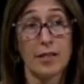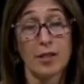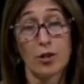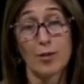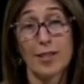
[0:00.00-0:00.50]

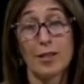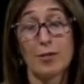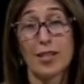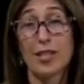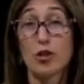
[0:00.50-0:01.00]
so
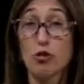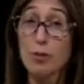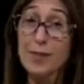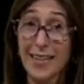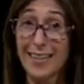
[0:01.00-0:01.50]
it's a
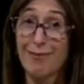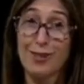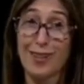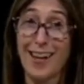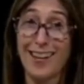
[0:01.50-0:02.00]
triptan,
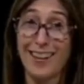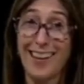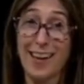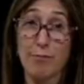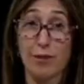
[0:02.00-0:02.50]
which
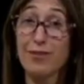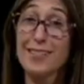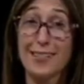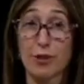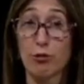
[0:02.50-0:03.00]
I
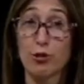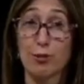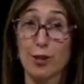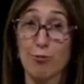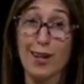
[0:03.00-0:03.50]
previously told you
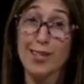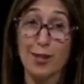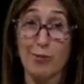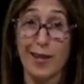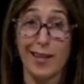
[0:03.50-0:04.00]
was a
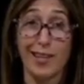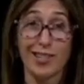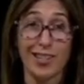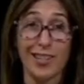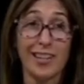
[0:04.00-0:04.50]
rescue
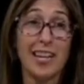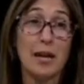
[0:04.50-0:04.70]
medication,